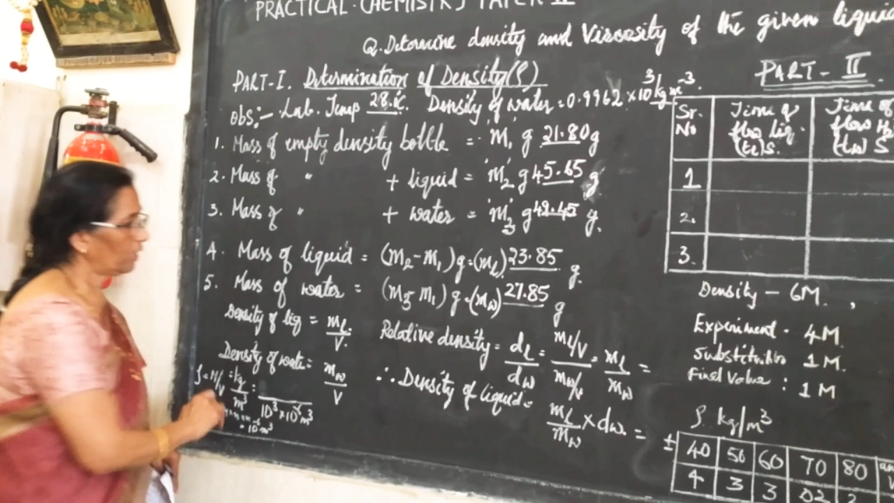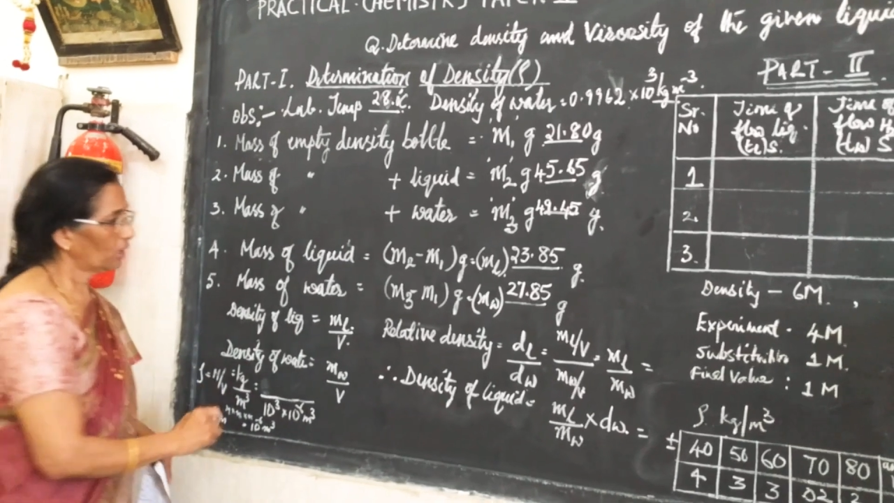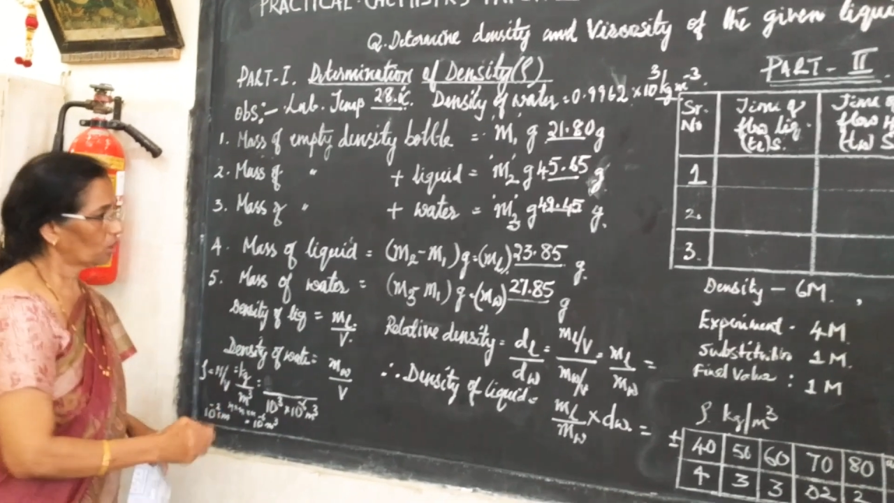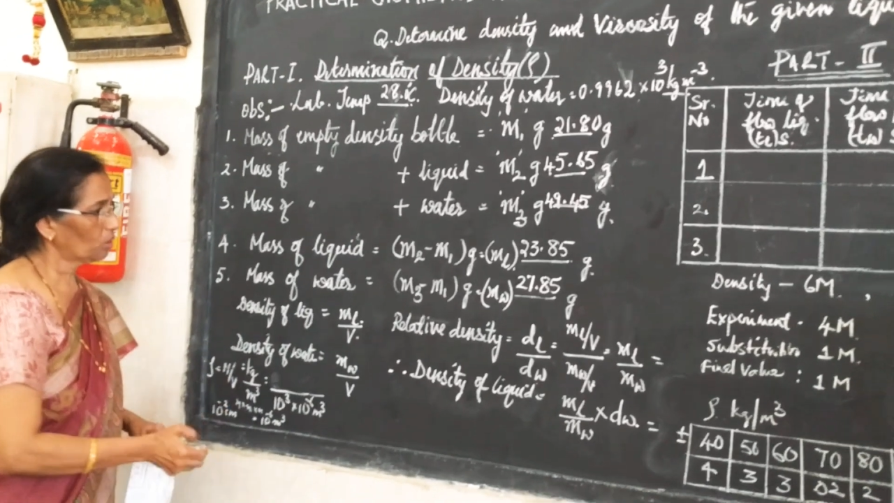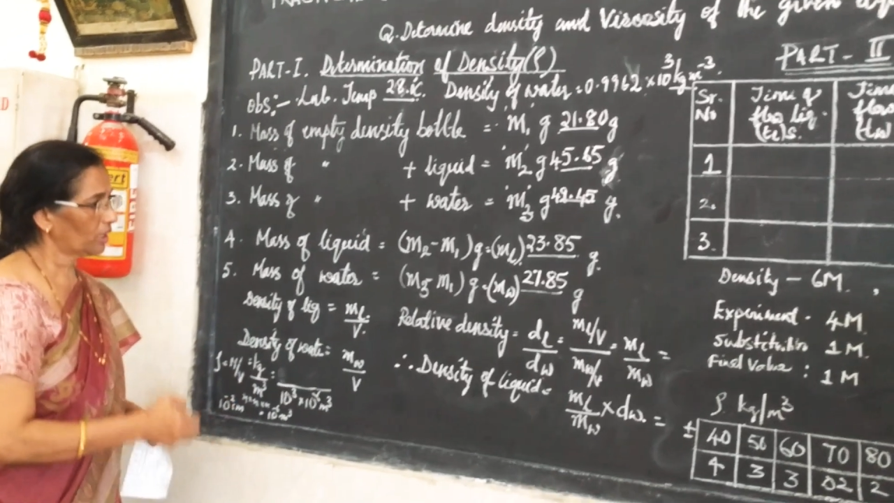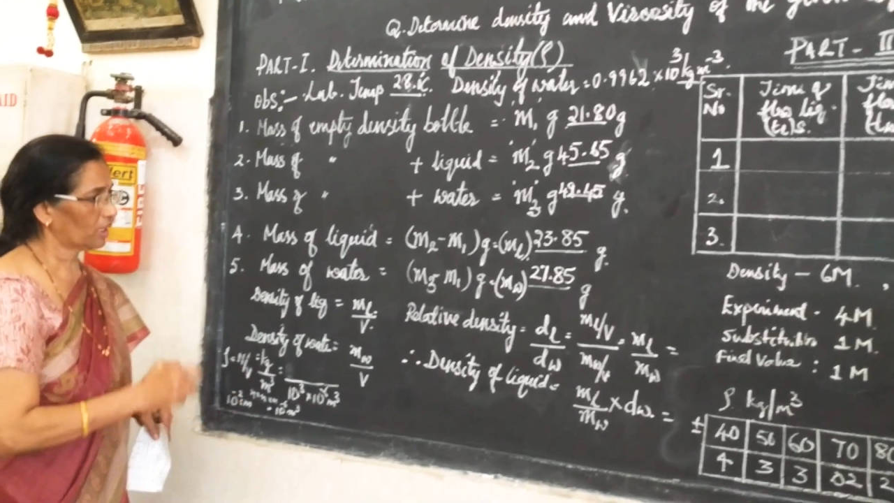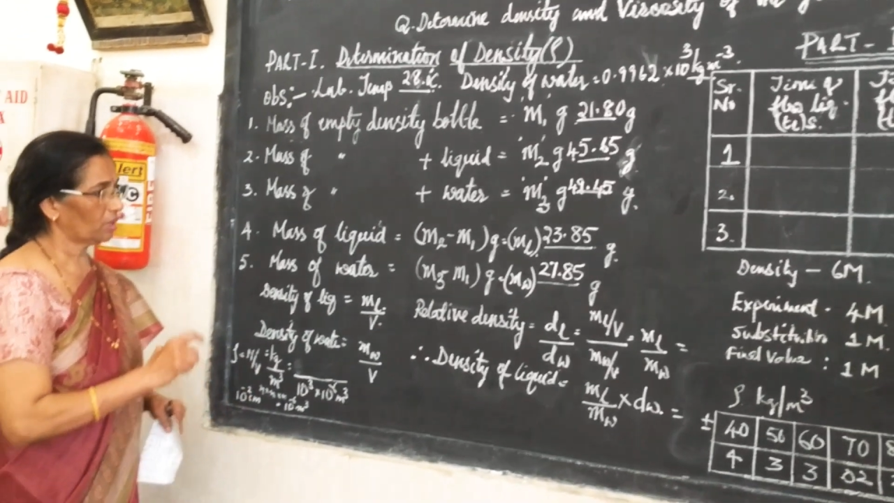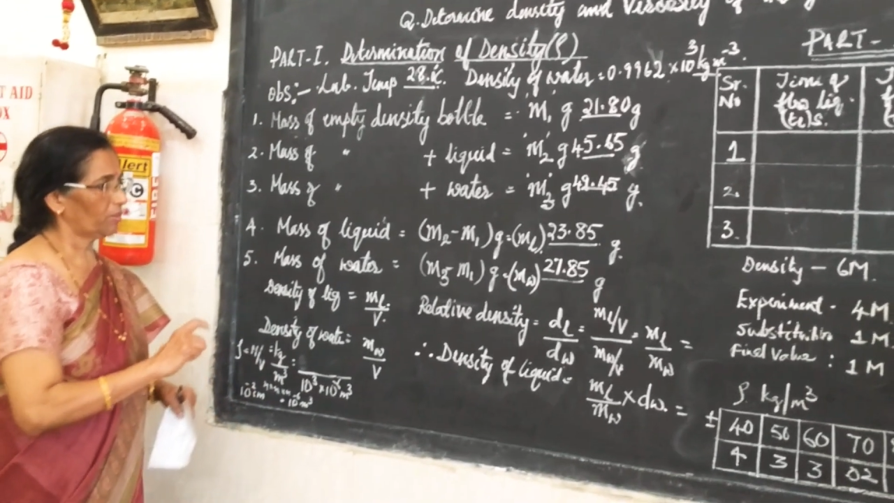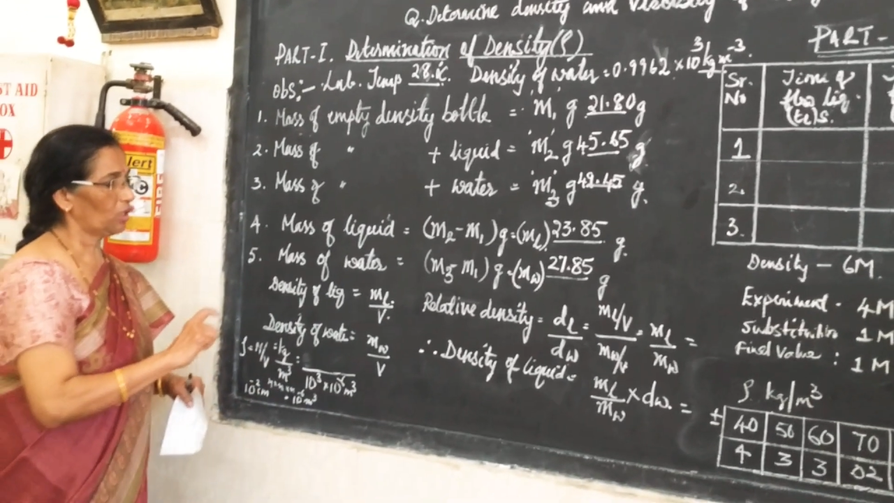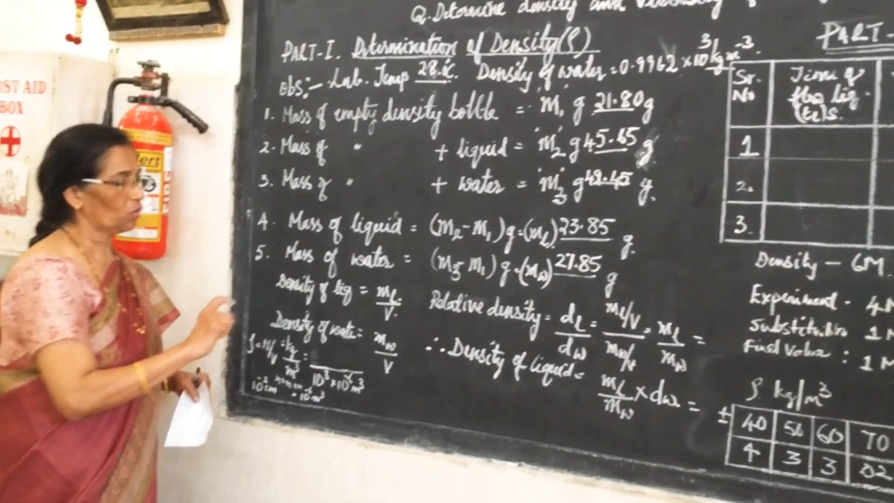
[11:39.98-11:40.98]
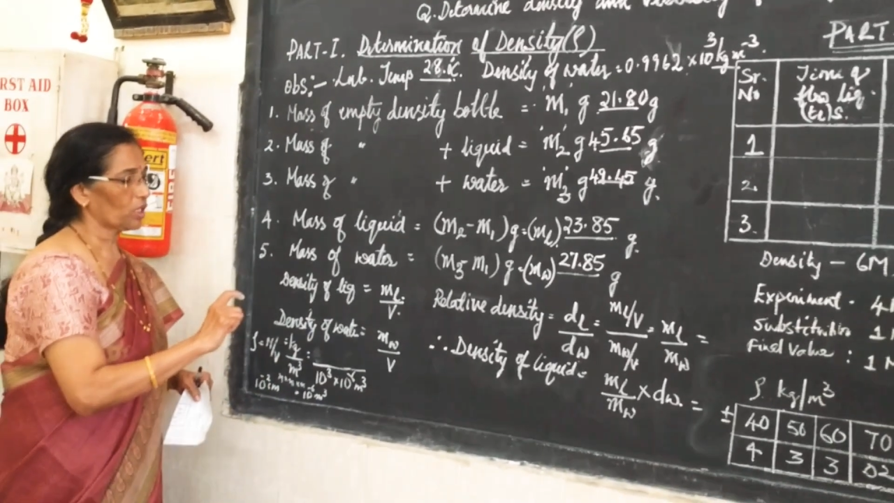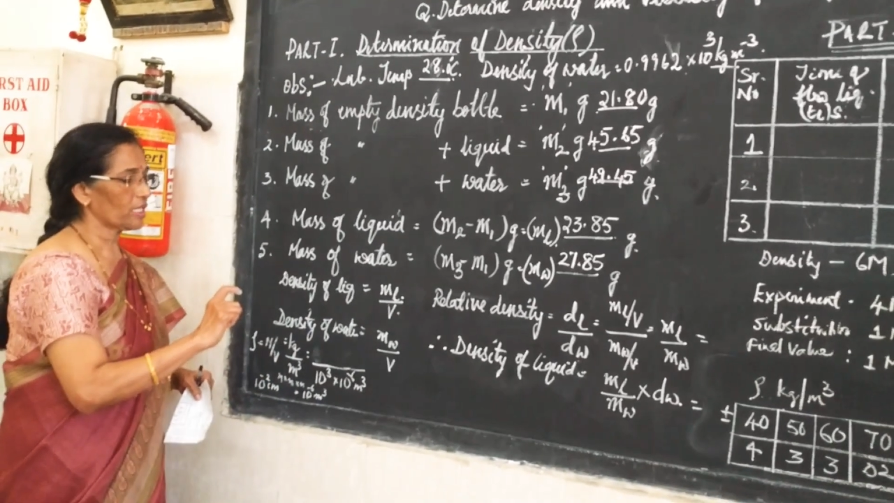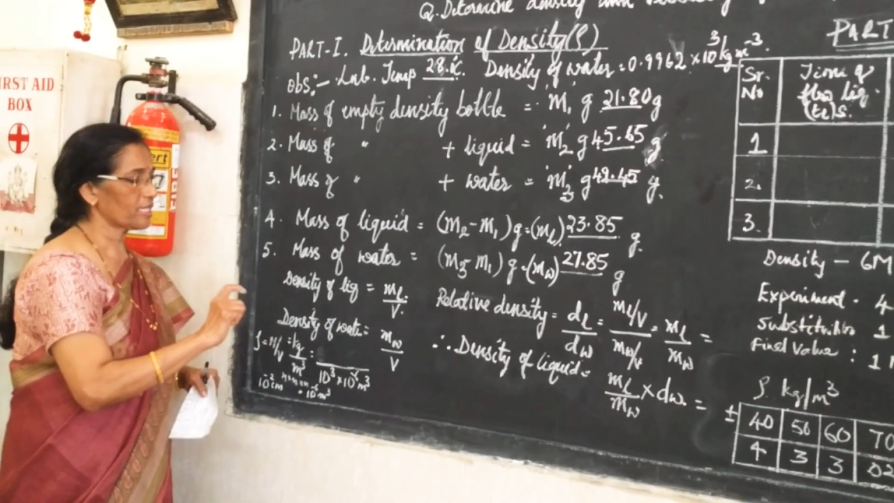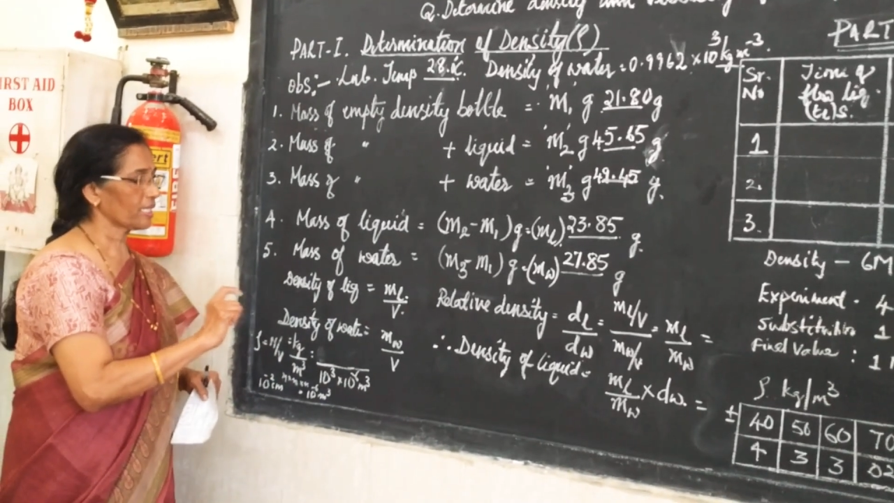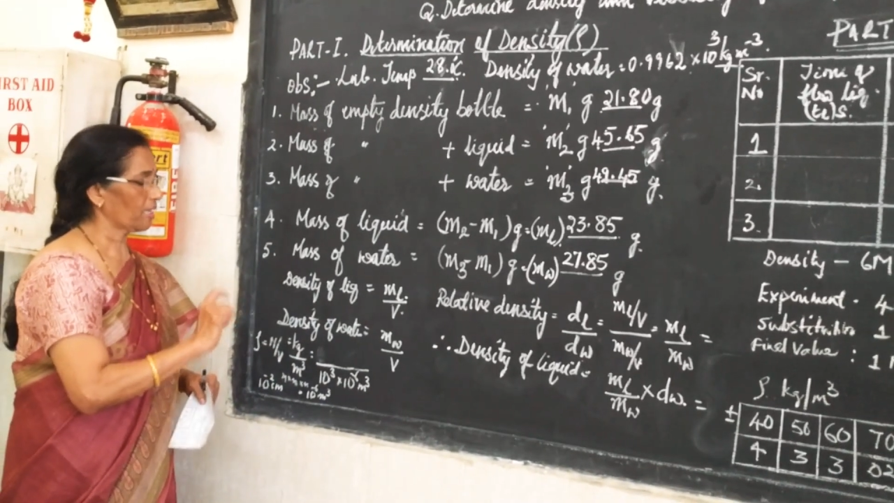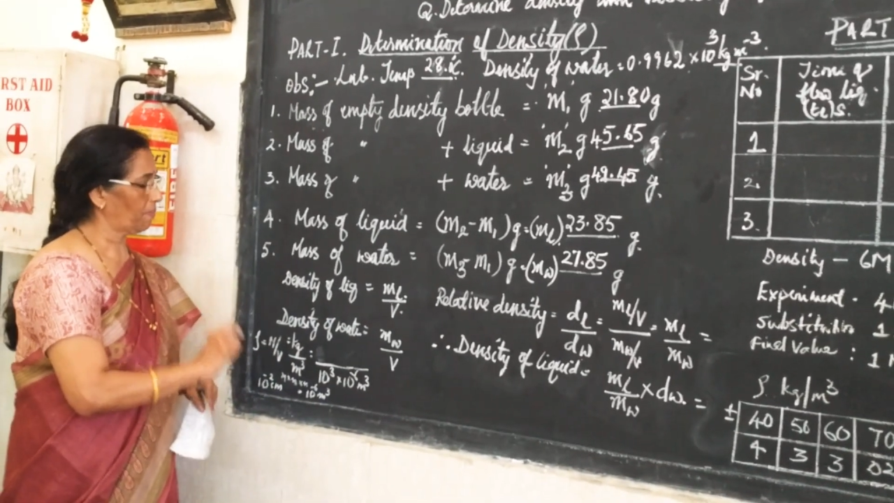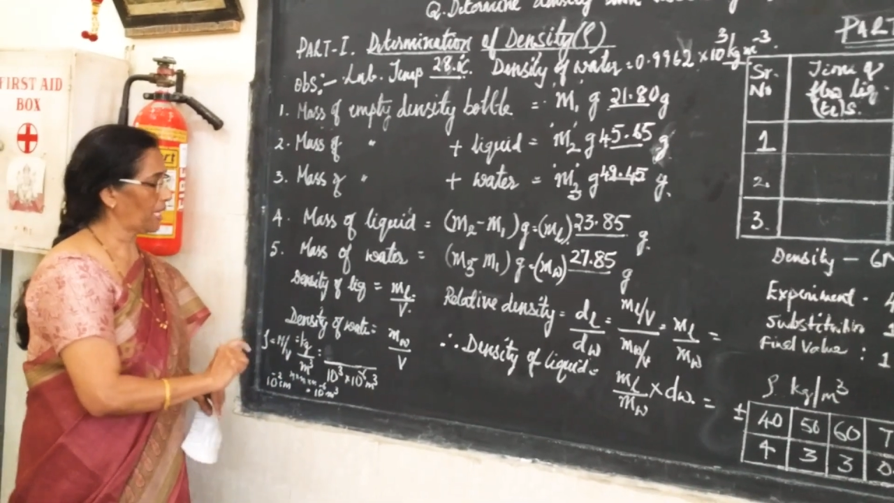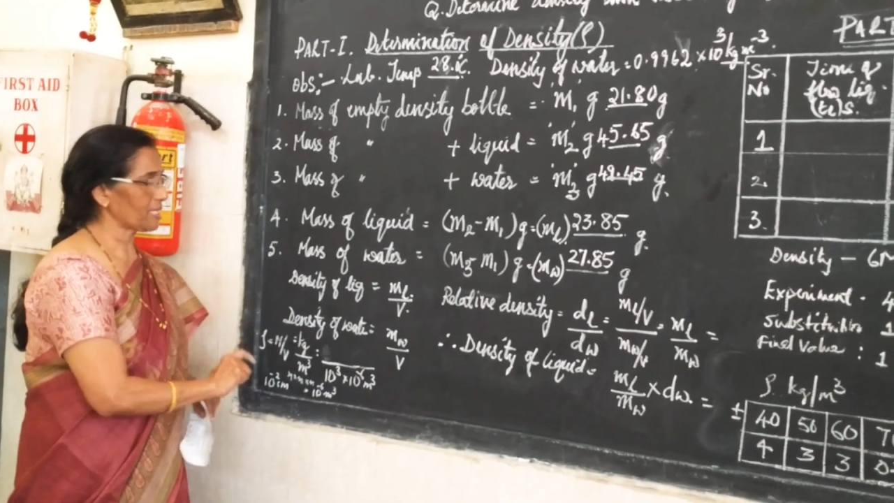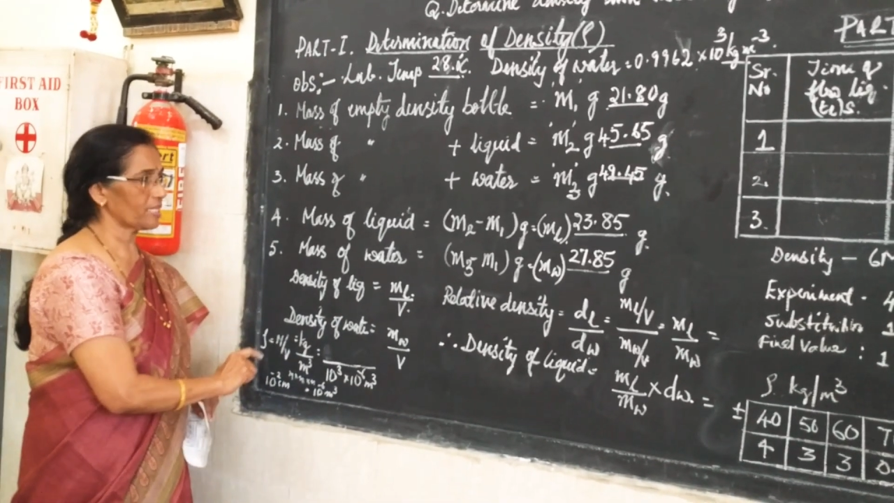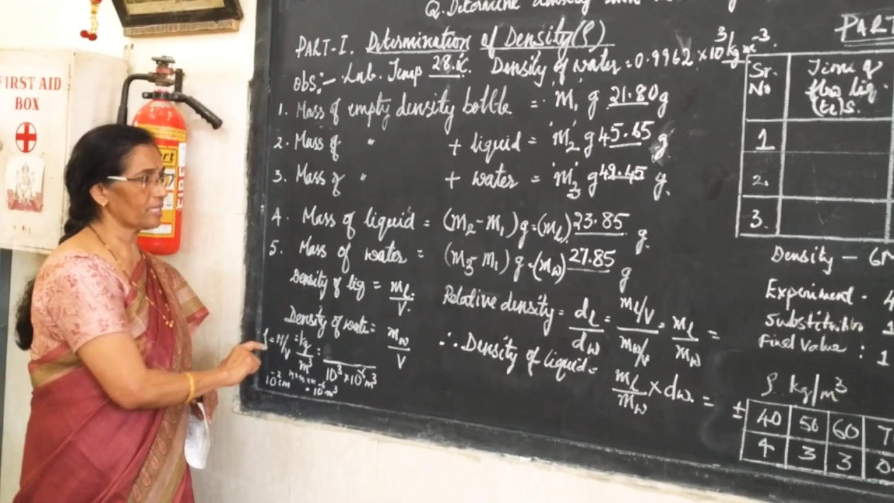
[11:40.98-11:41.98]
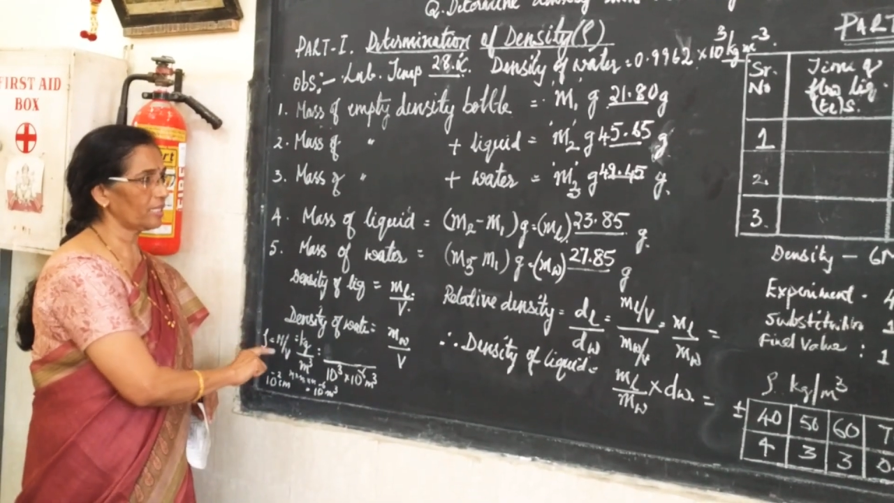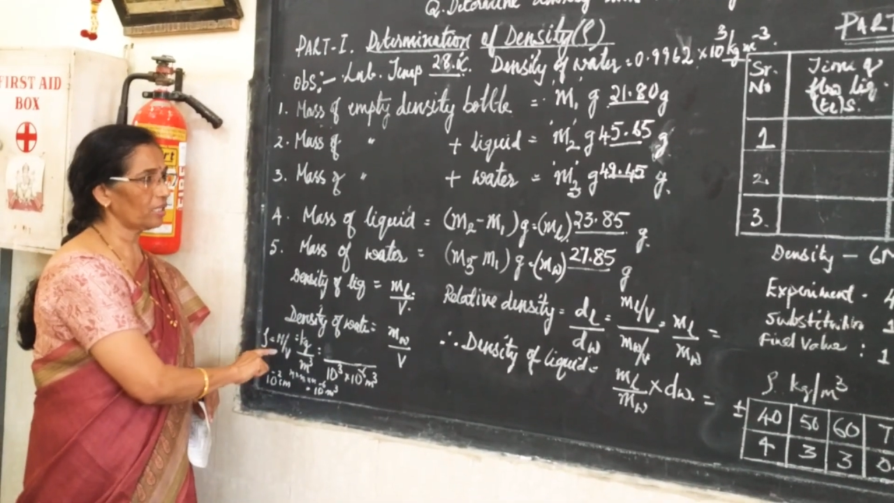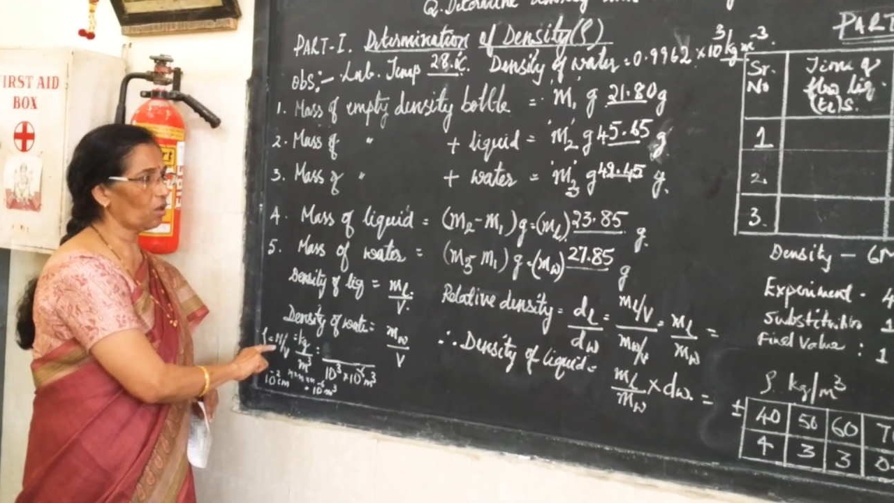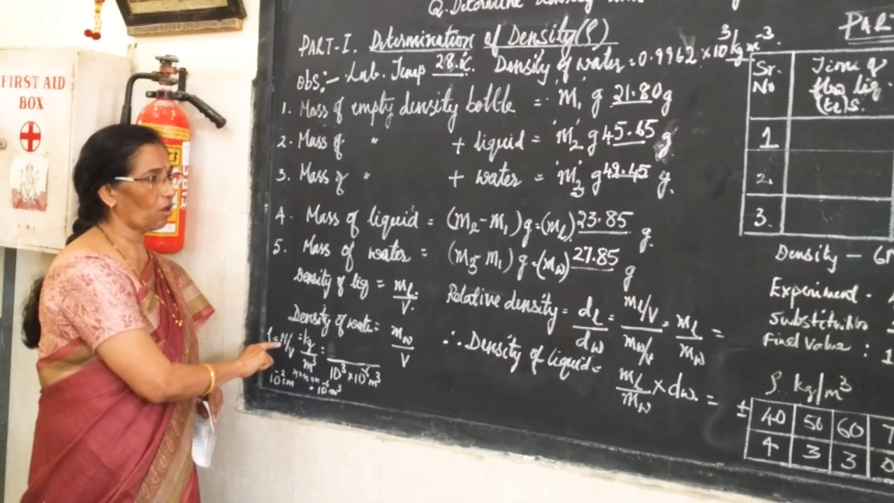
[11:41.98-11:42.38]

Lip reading: need to determine what is the capacity